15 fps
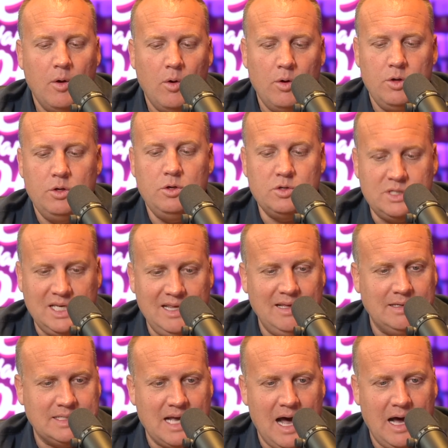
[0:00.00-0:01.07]
you see these
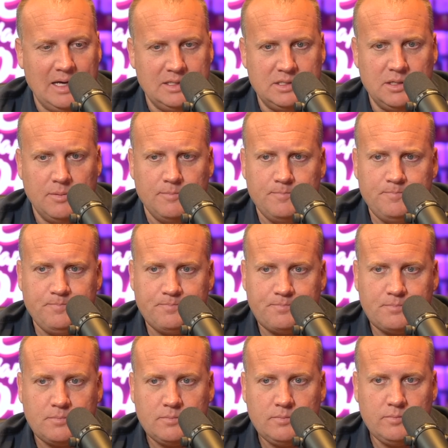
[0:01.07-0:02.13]
guys,
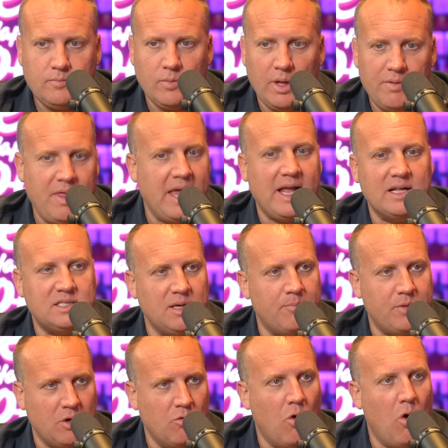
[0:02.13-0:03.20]
they get something
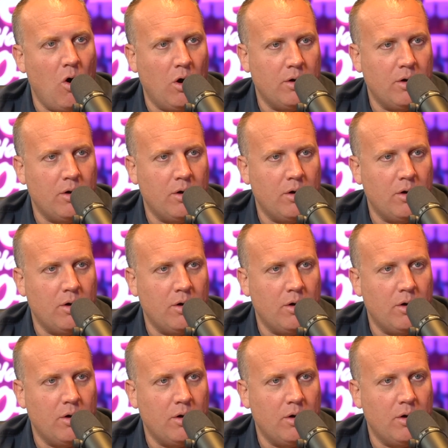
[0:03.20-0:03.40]
wrong.